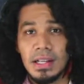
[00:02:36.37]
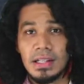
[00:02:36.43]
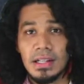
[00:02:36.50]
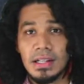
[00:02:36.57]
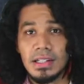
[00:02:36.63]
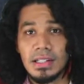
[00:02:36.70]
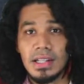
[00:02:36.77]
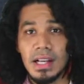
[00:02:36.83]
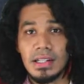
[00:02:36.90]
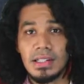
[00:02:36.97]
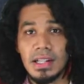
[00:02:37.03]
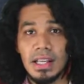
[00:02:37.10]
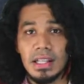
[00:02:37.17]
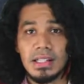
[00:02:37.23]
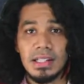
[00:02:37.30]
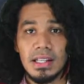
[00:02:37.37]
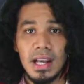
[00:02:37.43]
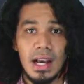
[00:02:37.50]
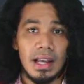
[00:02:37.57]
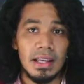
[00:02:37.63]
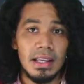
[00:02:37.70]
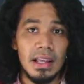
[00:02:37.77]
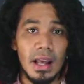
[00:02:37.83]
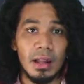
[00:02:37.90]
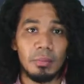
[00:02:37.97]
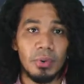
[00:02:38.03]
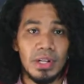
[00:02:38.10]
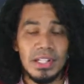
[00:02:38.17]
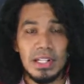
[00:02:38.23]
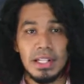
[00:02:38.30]
says the CIEL
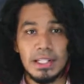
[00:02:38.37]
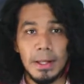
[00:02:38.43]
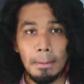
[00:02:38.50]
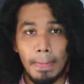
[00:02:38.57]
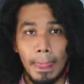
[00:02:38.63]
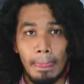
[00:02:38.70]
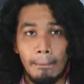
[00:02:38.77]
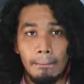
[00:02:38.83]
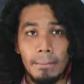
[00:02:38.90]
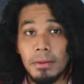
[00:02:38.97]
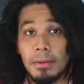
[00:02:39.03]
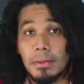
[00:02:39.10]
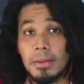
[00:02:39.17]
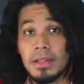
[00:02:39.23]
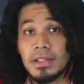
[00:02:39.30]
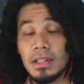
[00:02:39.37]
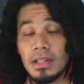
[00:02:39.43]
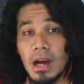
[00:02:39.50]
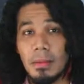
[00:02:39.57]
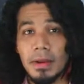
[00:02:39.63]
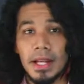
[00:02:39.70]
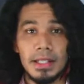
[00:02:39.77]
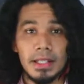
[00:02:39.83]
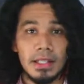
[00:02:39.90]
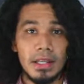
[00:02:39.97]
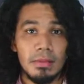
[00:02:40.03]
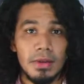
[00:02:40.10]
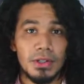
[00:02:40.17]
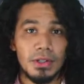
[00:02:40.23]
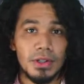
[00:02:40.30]
president. PPPC-nominated
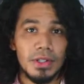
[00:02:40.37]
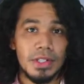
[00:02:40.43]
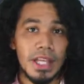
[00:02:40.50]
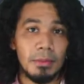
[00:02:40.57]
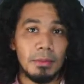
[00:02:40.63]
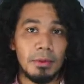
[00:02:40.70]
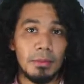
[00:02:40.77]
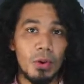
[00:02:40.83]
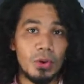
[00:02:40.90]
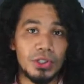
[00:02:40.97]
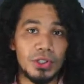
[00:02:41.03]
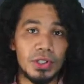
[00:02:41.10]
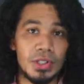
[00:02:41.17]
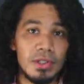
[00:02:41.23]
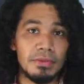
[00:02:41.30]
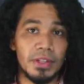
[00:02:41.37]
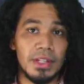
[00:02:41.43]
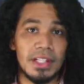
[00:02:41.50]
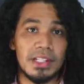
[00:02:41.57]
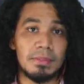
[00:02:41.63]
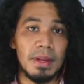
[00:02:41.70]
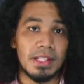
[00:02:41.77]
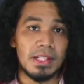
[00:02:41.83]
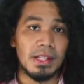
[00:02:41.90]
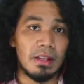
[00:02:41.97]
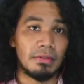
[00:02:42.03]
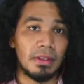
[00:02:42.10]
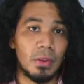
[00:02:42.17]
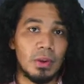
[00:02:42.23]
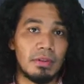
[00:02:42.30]
commissioners table motions for dismissal
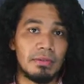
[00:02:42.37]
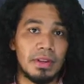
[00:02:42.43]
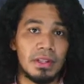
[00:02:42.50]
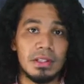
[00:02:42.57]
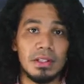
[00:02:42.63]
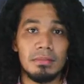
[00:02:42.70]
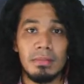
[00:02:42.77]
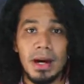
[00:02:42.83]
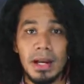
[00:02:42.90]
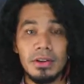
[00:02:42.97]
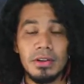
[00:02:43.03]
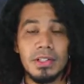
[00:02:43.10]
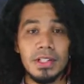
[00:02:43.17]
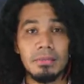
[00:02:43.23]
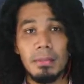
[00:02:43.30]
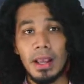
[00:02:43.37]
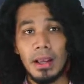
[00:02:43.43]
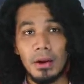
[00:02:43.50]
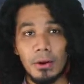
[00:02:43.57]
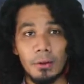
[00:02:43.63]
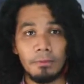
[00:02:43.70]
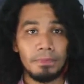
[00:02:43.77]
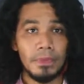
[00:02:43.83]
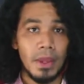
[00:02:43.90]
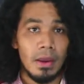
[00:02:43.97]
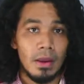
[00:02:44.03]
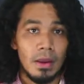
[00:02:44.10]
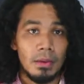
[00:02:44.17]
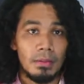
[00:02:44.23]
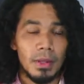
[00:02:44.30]
of Lowenfield and Myers and Mingo.
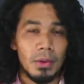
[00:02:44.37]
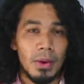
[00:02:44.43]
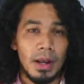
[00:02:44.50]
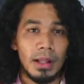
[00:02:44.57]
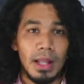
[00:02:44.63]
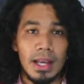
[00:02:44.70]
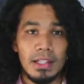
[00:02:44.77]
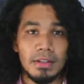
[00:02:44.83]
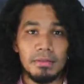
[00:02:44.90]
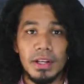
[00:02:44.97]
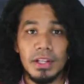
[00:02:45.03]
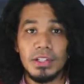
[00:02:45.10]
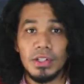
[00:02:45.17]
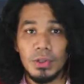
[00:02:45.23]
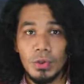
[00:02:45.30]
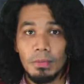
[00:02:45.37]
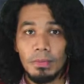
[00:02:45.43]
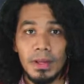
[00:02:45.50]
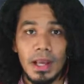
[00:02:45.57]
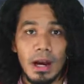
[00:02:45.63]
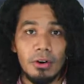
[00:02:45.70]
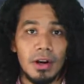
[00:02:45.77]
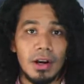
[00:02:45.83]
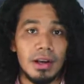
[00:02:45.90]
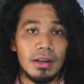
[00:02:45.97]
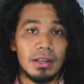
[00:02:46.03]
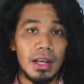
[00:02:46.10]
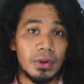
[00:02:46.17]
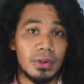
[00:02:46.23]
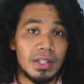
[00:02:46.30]
Meanwhile, Liza Phase 2, Piara,
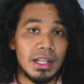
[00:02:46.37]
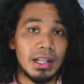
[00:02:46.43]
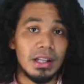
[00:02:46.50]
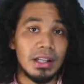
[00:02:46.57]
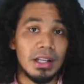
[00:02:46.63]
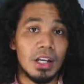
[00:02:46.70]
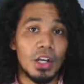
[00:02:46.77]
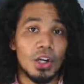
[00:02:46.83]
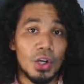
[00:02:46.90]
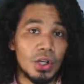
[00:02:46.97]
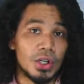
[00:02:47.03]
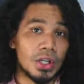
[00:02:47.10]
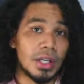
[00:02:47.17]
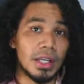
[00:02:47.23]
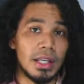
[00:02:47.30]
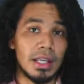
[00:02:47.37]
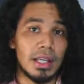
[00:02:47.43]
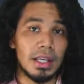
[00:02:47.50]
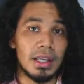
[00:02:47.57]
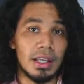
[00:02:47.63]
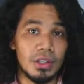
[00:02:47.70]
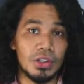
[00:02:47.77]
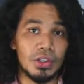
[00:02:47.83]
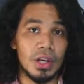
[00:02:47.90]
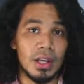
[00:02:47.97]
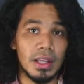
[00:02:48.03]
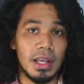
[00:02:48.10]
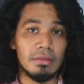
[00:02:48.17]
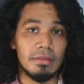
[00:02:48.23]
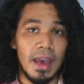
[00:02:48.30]
Yellowtail could each
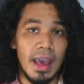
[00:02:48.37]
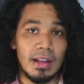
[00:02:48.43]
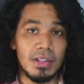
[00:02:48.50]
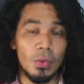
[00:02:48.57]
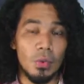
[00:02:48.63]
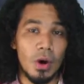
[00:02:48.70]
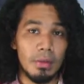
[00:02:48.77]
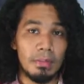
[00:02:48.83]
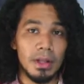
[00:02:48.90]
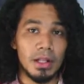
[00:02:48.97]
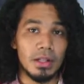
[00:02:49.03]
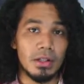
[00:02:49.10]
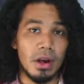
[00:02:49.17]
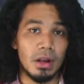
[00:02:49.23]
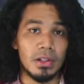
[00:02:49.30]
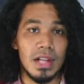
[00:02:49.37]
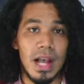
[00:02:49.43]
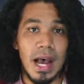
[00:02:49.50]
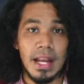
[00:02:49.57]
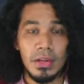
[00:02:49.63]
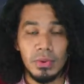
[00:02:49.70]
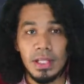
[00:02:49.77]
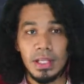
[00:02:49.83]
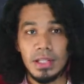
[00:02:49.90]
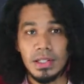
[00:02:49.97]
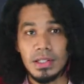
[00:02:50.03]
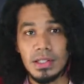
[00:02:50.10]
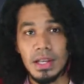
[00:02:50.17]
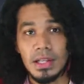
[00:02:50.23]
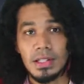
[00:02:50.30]
give Hess $1 billion annually,
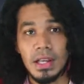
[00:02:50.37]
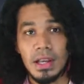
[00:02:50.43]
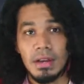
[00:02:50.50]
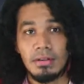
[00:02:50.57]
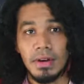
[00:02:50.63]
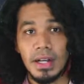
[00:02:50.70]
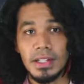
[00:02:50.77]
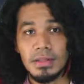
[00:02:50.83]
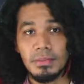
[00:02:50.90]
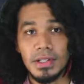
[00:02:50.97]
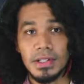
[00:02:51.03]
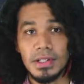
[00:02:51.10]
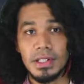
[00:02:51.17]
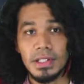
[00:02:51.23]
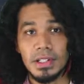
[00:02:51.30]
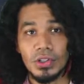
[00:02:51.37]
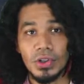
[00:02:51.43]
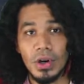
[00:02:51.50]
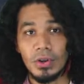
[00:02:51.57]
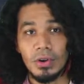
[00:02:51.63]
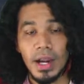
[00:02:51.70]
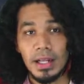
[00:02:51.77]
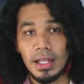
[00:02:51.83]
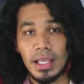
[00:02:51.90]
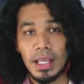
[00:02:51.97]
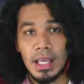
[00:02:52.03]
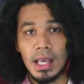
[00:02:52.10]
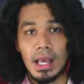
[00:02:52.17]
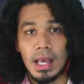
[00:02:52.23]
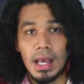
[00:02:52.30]
says Vice President John Riley,
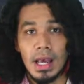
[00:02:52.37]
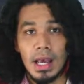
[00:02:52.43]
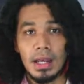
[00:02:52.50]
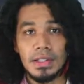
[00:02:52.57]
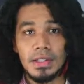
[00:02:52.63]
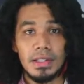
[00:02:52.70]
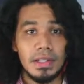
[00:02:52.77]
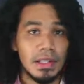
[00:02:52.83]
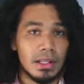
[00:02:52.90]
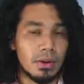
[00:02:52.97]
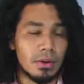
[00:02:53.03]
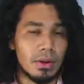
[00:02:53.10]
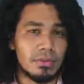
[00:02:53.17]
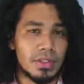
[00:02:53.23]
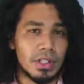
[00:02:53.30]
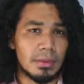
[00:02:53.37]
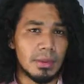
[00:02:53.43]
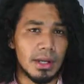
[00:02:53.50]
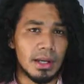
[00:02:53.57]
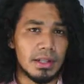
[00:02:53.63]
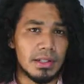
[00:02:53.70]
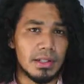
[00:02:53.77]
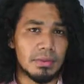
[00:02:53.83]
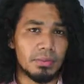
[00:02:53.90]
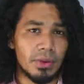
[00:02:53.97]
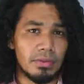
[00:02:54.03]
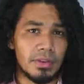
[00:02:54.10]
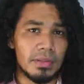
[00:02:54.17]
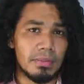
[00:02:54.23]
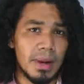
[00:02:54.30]
and CEO of GWI says
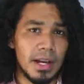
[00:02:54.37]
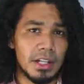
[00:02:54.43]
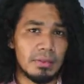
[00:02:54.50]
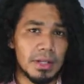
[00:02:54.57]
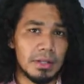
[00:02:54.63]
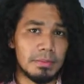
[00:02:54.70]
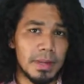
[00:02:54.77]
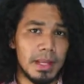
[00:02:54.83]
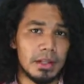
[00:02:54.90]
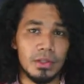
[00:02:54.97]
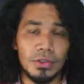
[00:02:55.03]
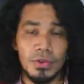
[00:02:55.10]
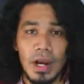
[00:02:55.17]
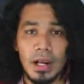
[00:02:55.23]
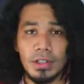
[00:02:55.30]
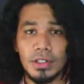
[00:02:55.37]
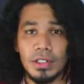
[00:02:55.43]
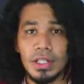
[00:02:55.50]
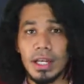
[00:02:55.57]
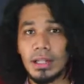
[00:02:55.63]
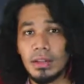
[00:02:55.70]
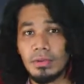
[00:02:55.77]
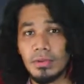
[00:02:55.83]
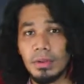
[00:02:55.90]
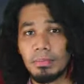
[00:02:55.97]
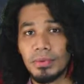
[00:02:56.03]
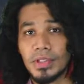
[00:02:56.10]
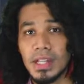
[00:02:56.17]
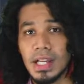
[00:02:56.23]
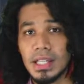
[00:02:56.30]
previous management paid contractor
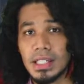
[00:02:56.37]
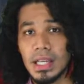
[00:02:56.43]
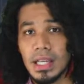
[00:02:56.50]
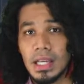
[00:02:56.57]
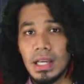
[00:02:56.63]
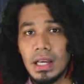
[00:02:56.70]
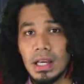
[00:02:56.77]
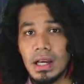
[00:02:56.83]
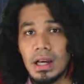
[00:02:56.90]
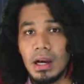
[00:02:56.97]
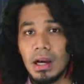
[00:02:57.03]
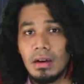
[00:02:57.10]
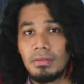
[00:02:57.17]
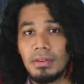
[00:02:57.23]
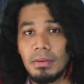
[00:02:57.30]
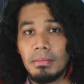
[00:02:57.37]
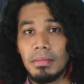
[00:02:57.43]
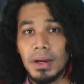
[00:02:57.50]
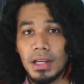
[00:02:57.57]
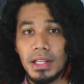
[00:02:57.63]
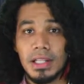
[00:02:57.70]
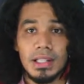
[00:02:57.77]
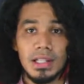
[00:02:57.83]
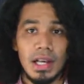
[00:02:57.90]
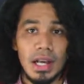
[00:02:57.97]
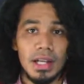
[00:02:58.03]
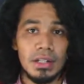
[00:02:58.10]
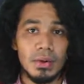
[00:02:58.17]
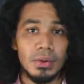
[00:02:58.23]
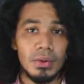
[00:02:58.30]
93% of monies
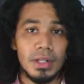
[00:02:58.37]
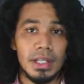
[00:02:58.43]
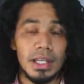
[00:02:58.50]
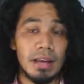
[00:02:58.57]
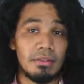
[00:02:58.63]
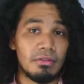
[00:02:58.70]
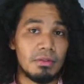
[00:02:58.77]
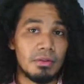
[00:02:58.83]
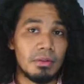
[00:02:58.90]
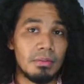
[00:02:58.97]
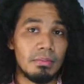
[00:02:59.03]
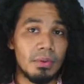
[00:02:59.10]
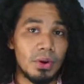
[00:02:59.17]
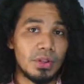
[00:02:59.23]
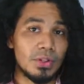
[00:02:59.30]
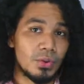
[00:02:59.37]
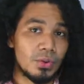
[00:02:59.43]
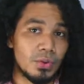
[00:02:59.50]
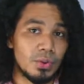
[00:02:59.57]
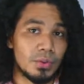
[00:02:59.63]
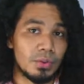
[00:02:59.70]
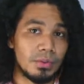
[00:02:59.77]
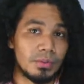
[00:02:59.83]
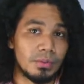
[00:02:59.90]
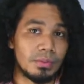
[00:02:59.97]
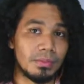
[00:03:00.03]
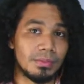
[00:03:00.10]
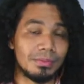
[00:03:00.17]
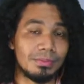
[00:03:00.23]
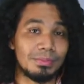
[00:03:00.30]
and only
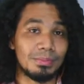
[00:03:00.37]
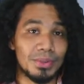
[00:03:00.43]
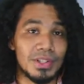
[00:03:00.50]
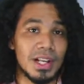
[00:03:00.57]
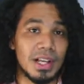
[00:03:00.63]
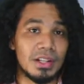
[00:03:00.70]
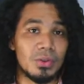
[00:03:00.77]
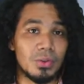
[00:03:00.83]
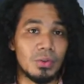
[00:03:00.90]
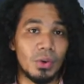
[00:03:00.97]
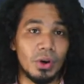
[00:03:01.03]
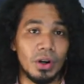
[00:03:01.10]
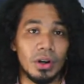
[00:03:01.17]
11.2% work